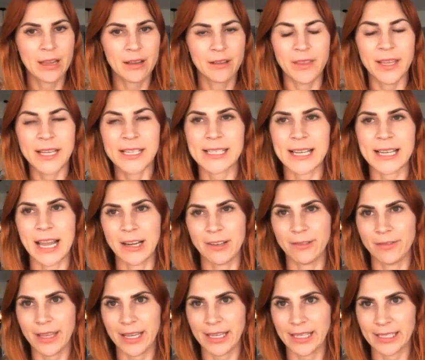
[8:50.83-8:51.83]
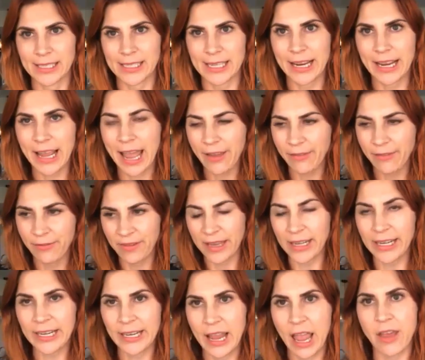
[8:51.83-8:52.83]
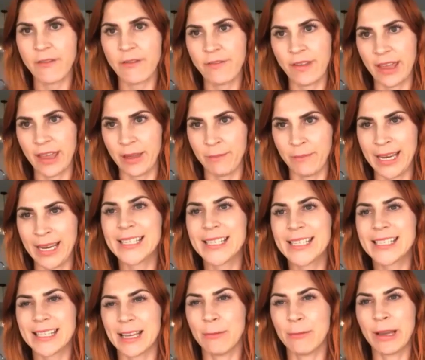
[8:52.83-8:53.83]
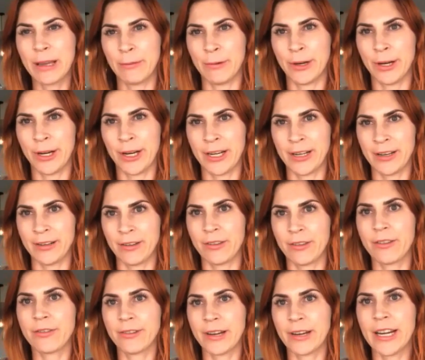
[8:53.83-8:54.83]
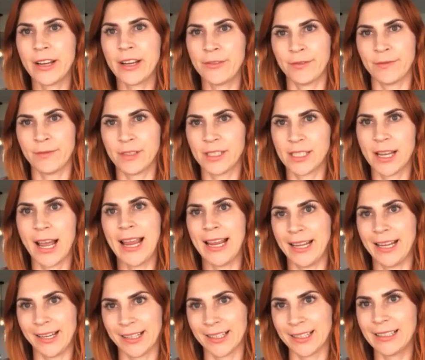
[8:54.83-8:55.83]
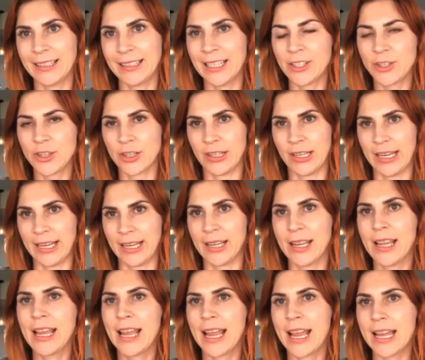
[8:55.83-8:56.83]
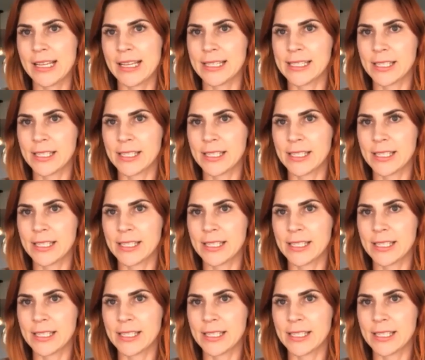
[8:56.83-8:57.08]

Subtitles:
these kind of things, like feeling that fear meant that we were in threat of dying, literally. And